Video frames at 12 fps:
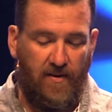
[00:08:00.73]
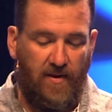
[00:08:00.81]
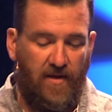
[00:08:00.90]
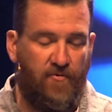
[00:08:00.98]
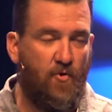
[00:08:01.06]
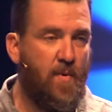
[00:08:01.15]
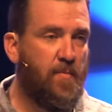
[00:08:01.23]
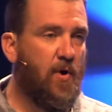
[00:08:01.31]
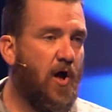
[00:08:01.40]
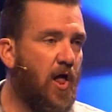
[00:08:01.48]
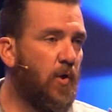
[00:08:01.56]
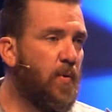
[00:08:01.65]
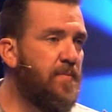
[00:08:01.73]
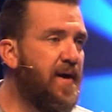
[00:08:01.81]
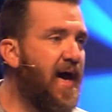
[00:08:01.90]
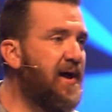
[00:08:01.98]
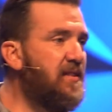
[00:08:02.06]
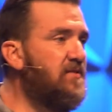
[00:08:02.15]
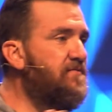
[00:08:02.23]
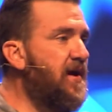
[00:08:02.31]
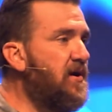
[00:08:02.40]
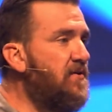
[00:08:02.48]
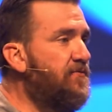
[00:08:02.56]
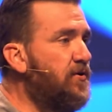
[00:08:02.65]
If you remember all the way back in the
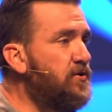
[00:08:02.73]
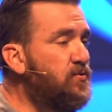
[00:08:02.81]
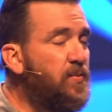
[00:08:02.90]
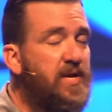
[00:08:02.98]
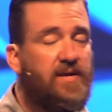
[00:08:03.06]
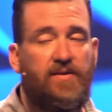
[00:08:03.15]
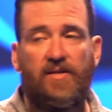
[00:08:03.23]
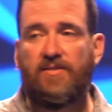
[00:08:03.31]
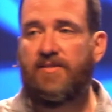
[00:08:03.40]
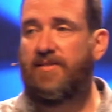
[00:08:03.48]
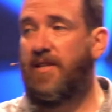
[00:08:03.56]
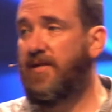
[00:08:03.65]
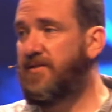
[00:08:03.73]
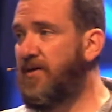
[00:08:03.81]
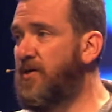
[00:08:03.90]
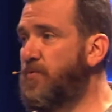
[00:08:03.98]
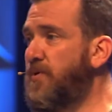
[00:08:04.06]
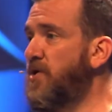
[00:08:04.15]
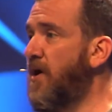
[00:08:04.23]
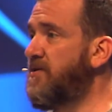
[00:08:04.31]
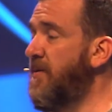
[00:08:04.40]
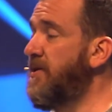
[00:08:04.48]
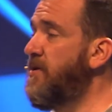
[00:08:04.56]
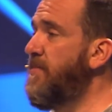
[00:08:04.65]
very first week of this series, we talked about the